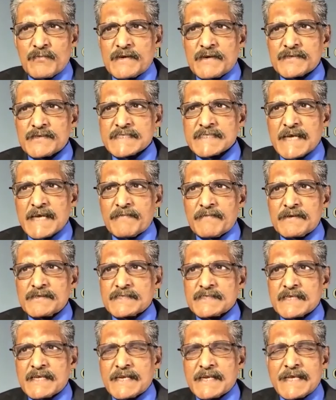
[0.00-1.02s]
verse
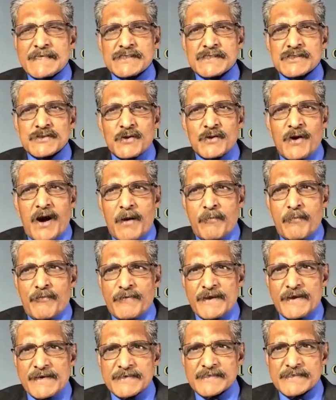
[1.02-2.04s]
17 is so
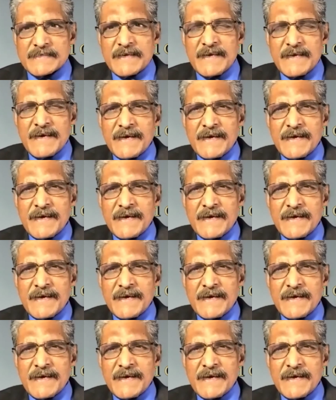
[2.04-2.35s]
obvious.